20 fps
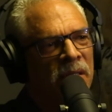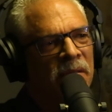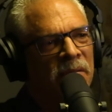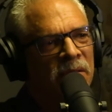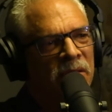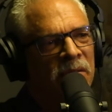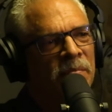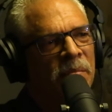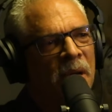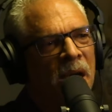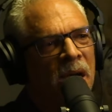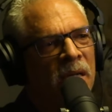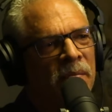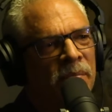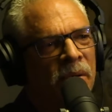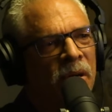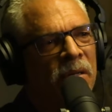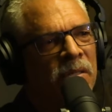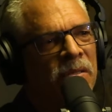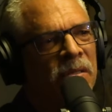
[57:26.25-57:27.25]
Yes, there's
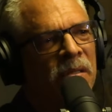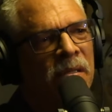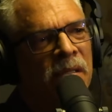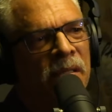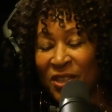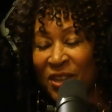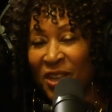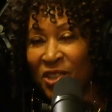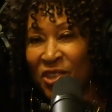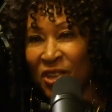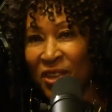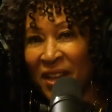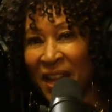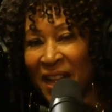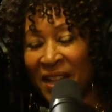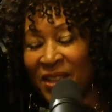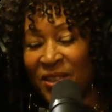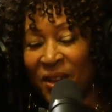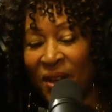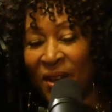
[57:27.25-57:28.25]
a big
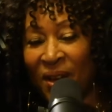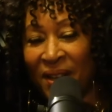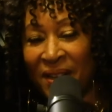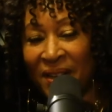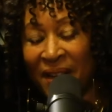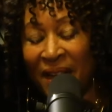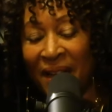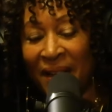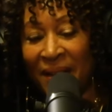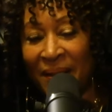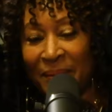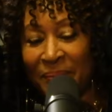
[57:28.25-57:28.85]
station that's on